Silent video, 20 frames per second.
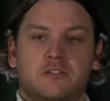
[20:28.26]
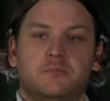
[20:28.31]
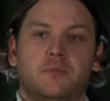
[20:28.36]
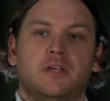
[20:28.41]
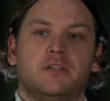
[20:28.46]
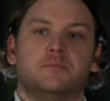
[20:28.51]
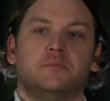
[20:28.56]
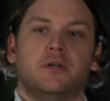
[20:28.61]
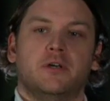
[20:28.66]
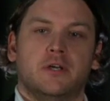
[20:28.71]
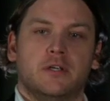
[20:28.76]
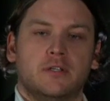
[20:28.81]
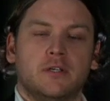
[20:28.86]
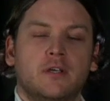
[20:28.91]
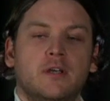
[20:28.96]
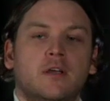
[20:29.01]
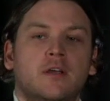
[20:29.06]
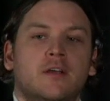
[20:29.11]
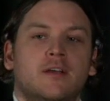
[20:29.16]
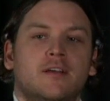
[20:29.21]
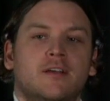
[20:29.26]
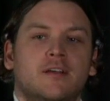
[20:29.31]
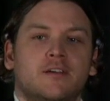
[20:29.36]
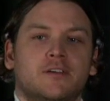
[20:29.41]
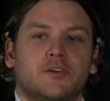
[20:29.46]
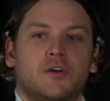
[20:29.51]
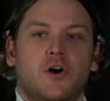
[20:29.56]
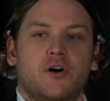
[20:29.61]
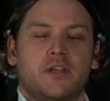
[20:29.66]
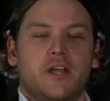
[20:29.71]
period
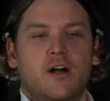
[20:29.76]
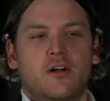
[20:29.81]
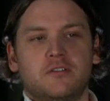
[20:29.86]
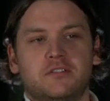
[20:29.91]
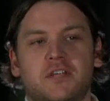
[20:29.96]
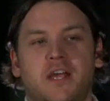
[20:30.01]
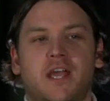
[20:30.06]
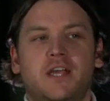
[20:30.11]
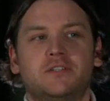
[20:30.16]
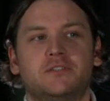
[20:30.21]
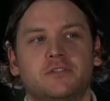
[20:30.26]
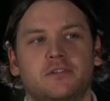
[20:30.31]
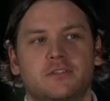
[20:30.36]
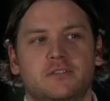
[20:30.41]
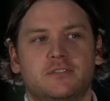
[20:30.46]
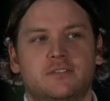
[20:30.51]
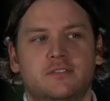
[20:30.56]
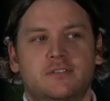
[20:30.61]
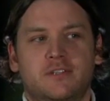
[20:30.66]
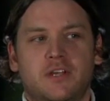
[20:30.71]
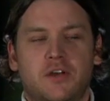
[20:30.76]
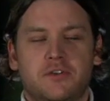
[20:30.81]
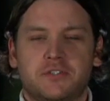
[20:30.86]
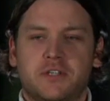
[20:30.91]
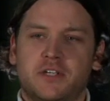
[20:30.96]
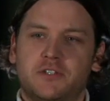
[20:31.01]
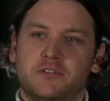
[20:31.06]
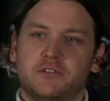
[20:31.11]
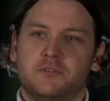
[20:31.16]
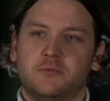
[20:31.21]
called Hell's Angels. Hell's
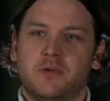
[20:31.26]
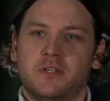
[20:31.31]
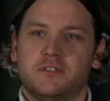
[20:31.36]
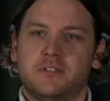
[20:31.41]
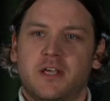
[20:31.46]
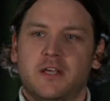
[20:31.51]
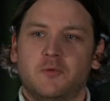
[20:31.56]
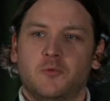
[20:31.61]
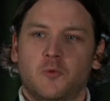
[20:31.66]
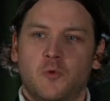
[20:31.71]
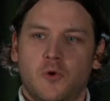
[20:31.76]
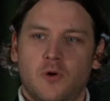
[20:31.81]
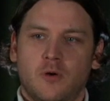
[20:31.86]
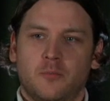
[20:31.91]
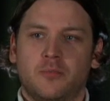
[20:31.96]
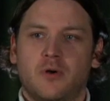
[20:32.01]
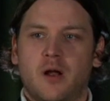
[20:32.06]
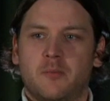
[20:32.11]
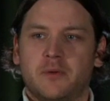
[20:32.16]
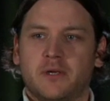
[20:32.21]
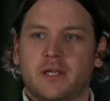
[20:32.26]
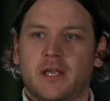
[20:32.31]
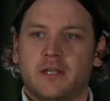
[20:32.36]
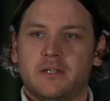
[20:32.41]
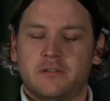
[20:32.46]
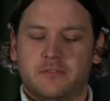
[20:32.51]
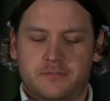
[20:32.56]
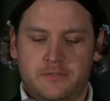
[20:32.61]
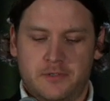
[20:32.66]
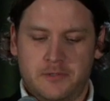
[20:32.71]
Angels was a war propaganda
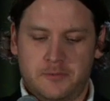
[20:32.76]
film.